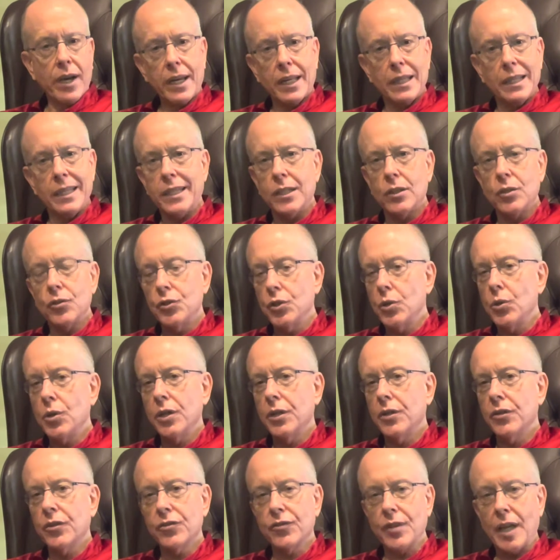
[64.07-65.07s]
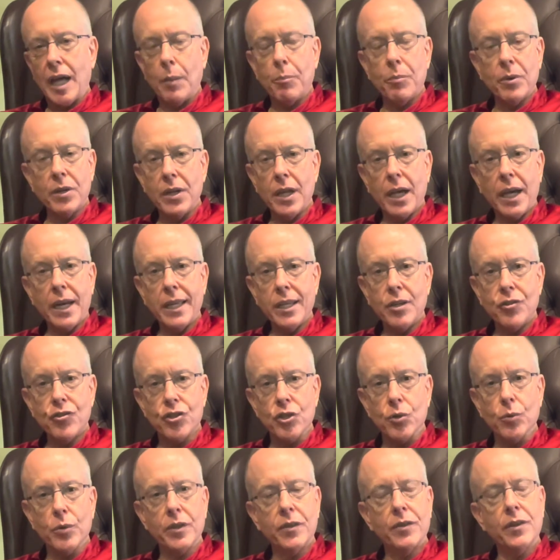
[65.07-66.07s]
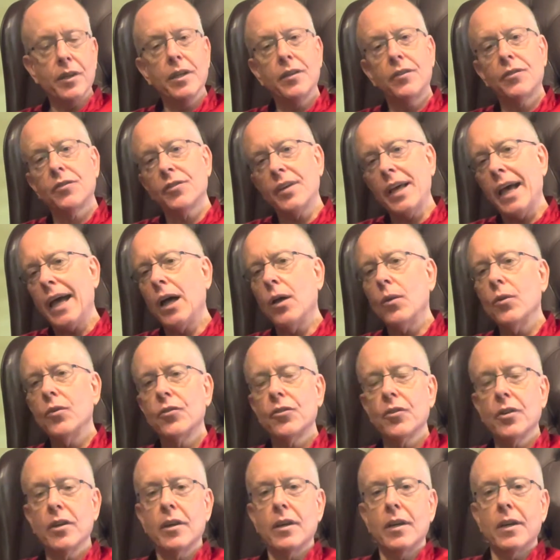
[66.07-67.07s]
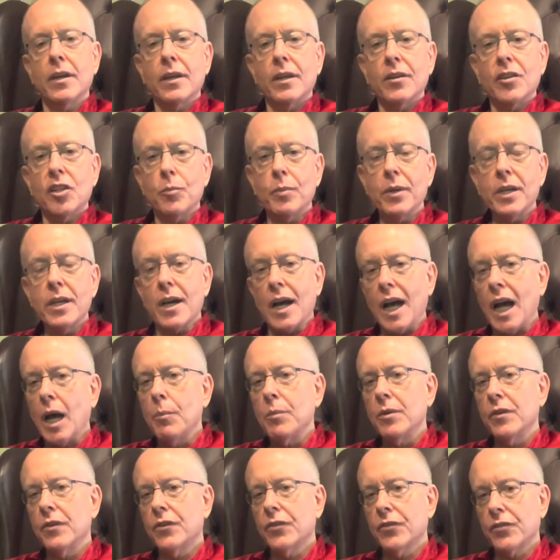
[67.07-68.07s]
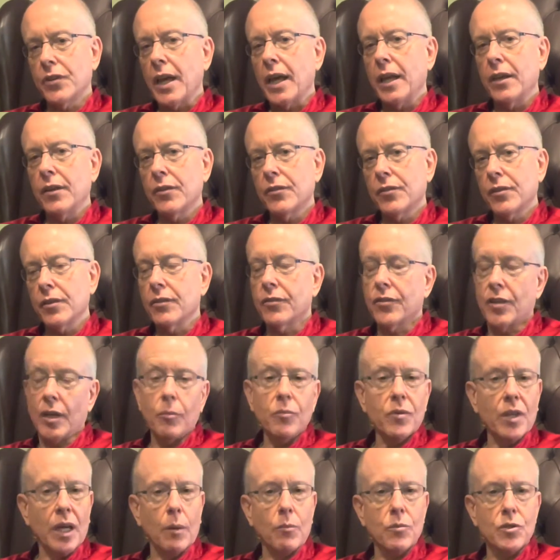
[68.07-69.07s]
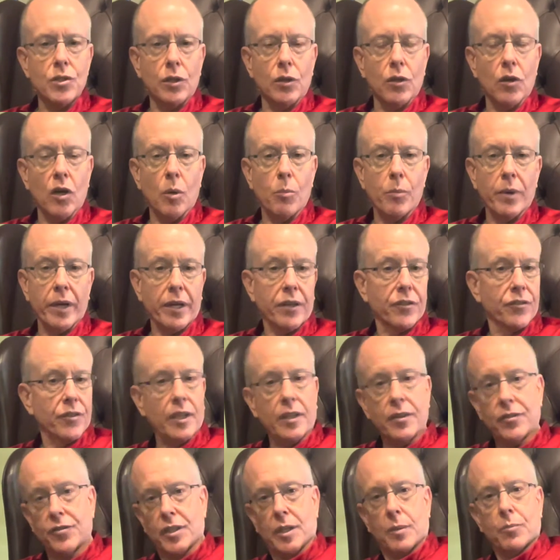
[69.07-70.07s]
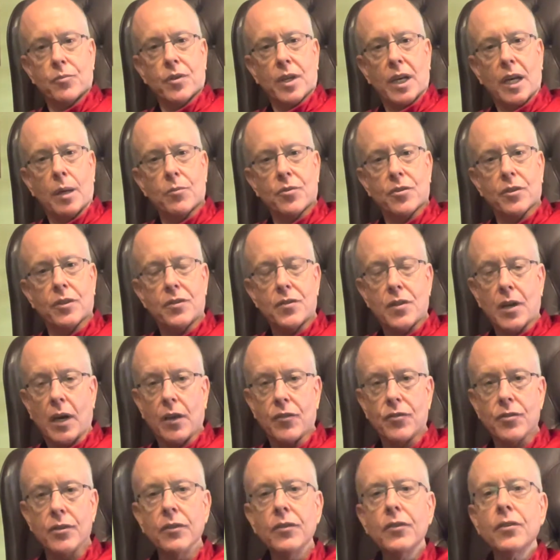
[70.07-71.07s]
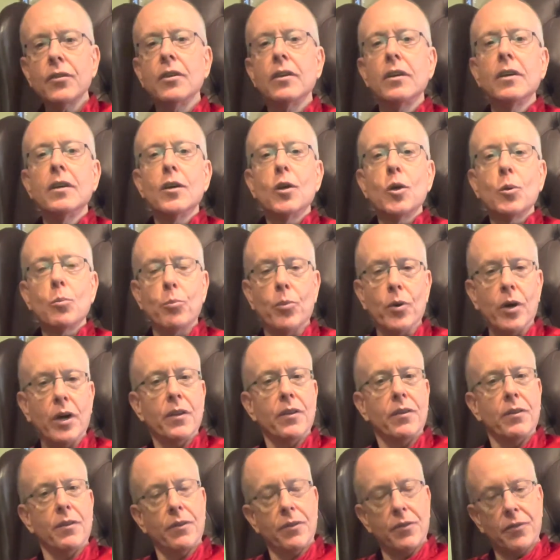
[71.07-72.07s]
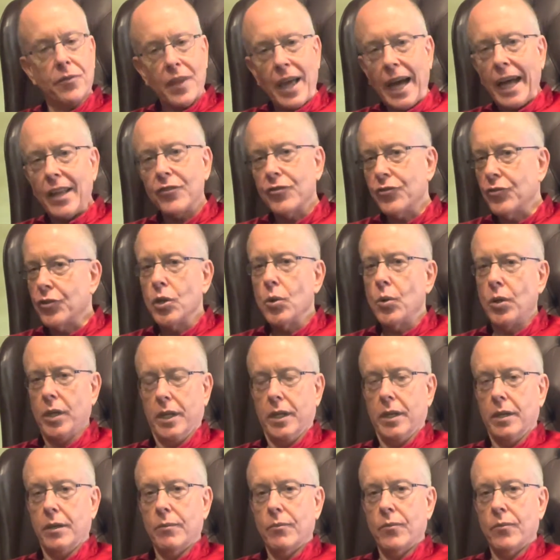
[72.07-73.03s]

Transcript: a legal duty to stop and not hit you. It sounds to be common sense, and sometimes the law makes sense, sometimes it doesn't, but that's duty.